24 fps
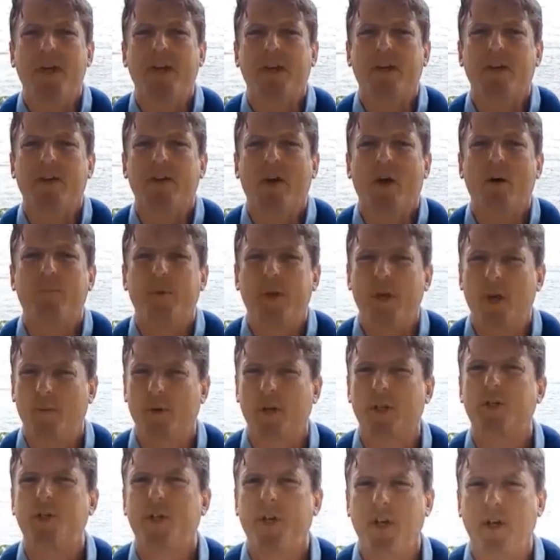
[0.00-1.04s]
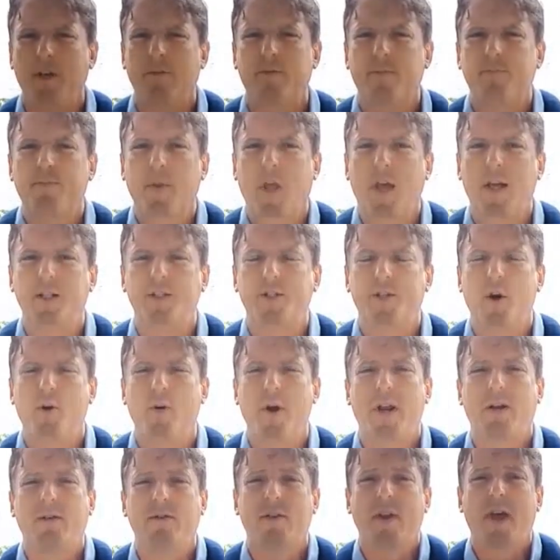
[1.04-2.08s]
I don't have to respond the same
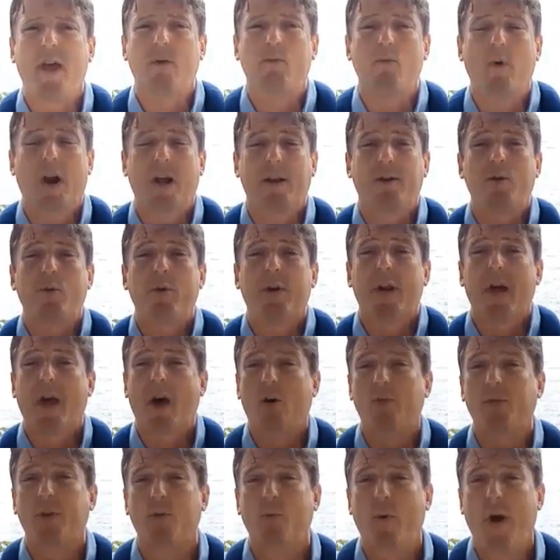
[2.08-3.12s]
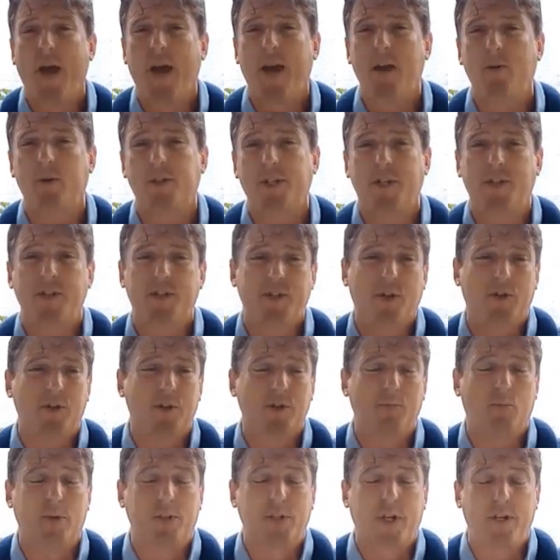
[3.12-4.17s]
way I learned to as a kid. And so
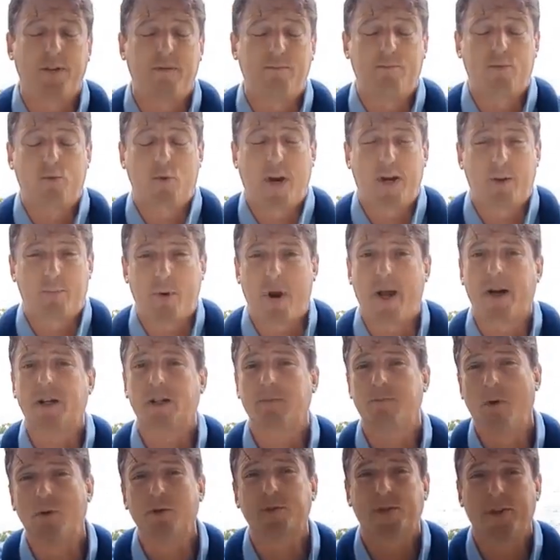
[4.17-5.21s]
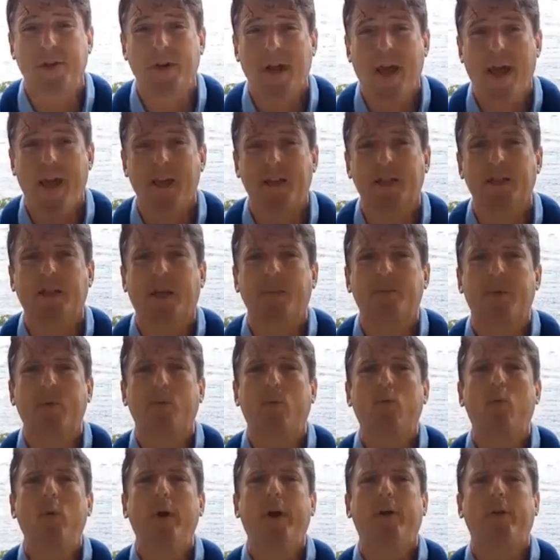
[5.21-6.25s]
what I learned to as a kid were several things. The
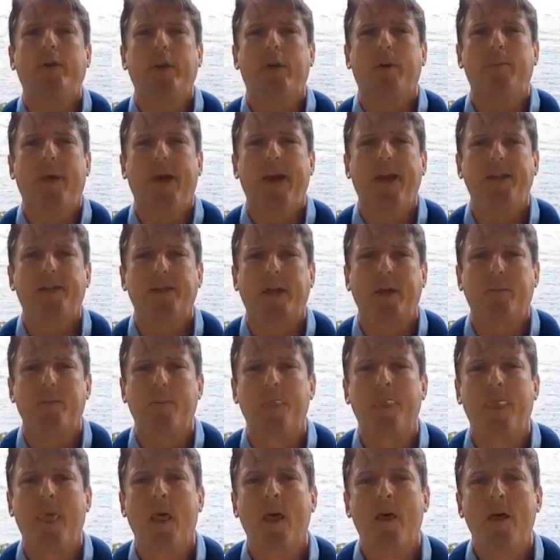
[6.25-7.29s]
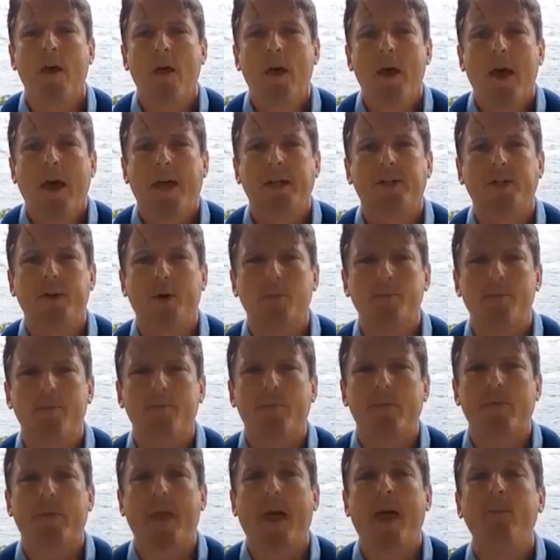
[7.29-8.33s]
first stage I went through out of divorce was really
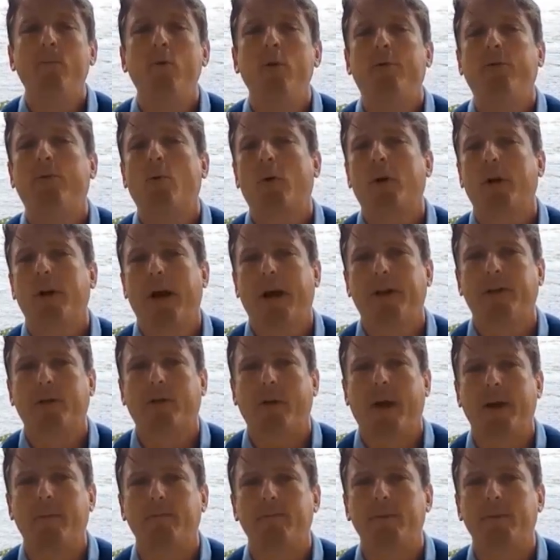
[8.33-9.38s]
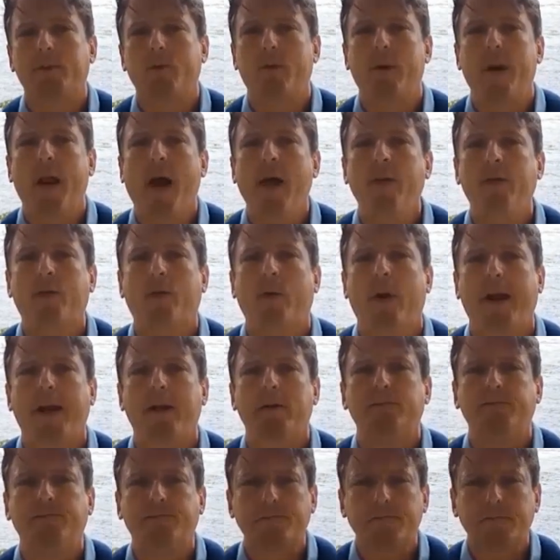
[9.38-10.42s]
acting out and rebellion. And rebellion can be
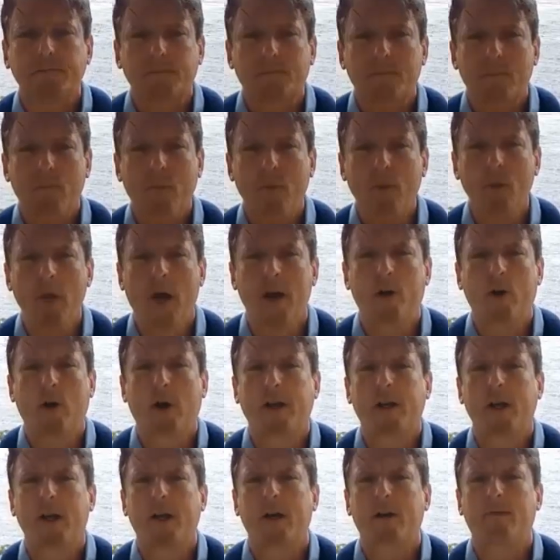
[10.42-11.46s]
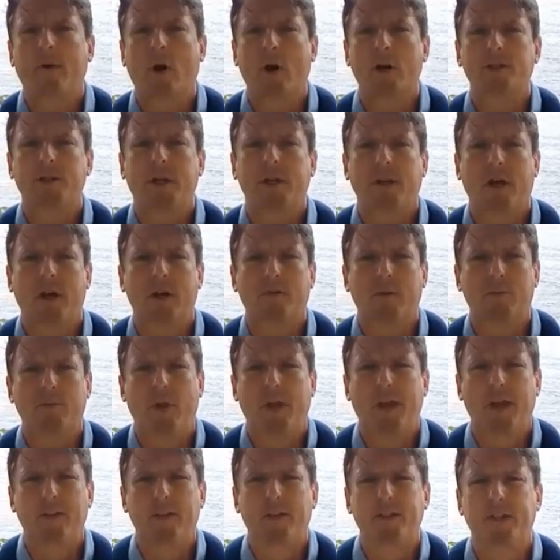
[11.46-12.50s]
great. Rebellion actually can be really good. A lot of
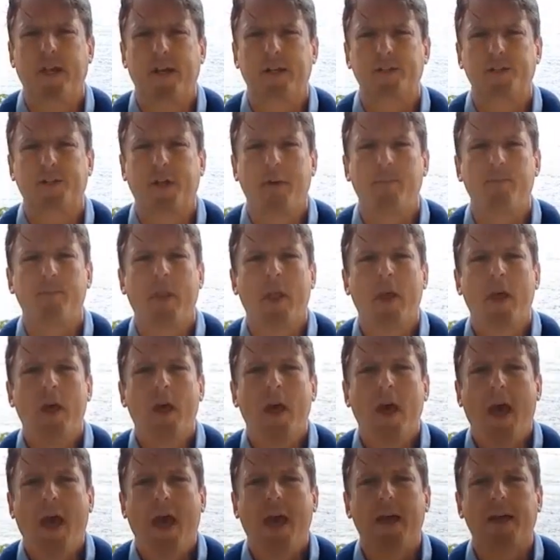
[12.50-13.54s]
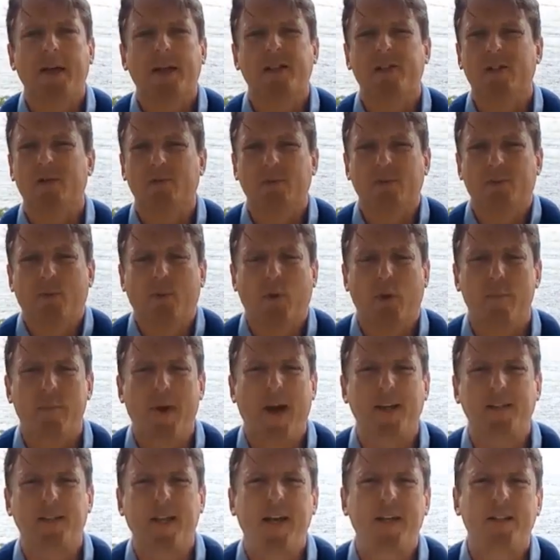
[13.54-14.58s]
women don't ever learn how to be angry inside of their own
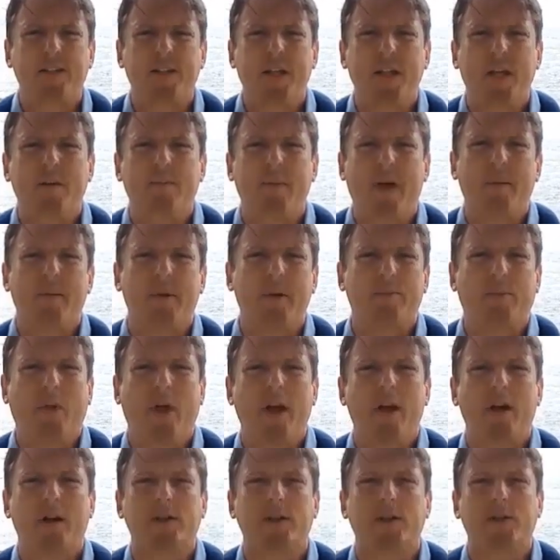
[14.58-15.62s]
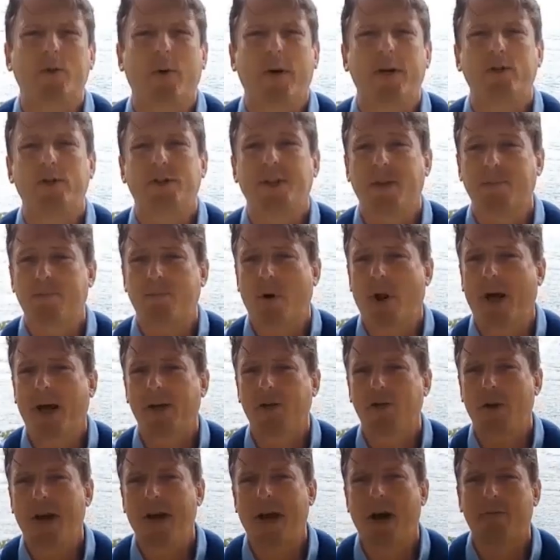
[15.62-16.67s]
family. And if you don't learn how to be angry,
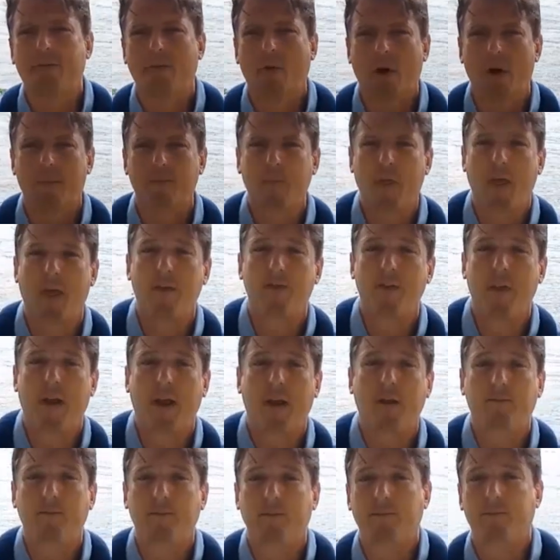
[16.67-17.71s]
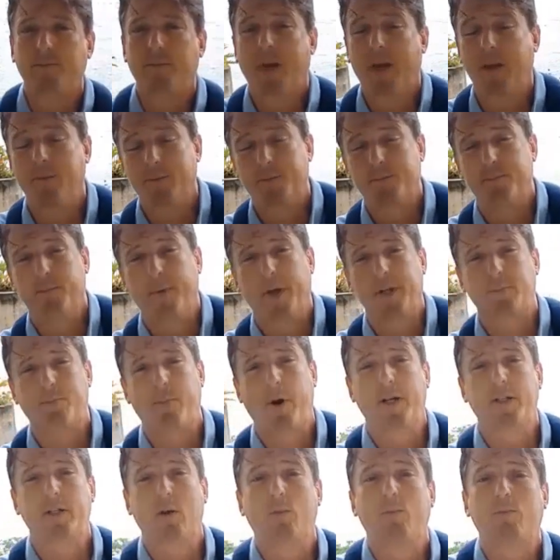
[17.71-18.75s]
what you really don't learn is
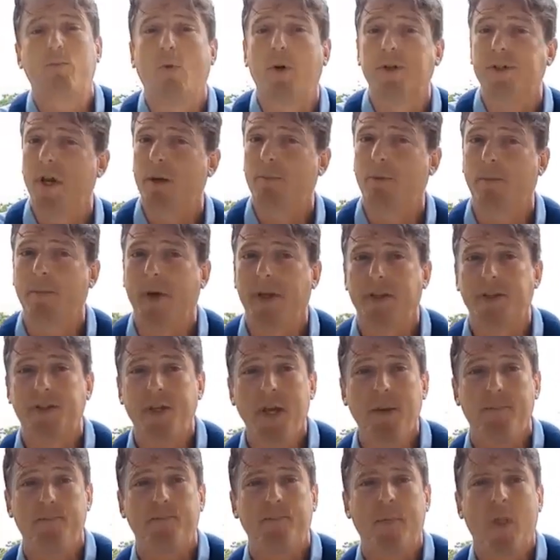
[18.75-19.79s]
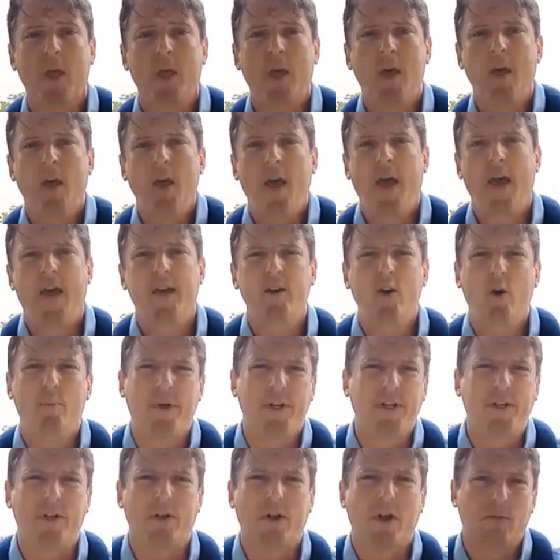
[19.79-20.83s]
boundaries. You don't learn how to take care of yourself, to put
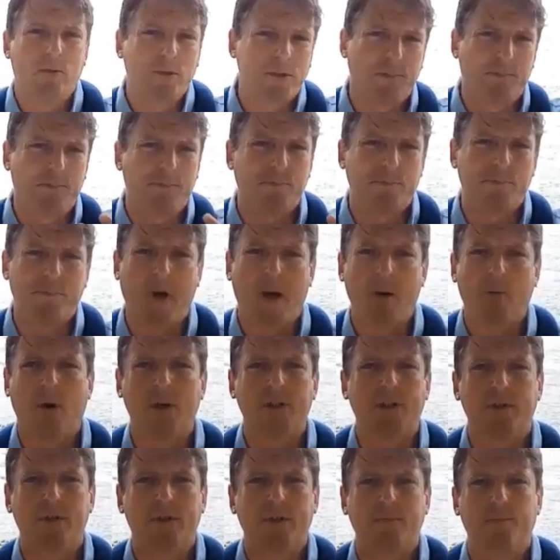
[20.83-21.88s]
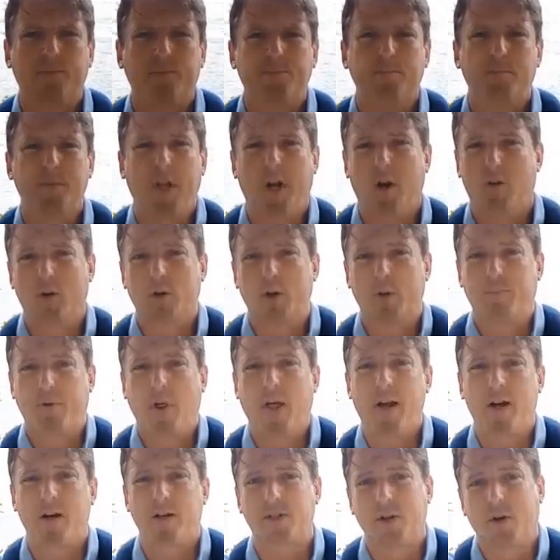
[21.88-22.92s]
your needs first. And so that's something
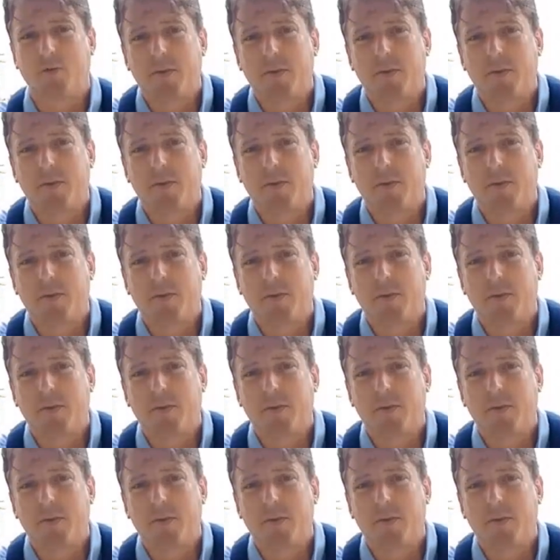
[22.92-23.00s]
that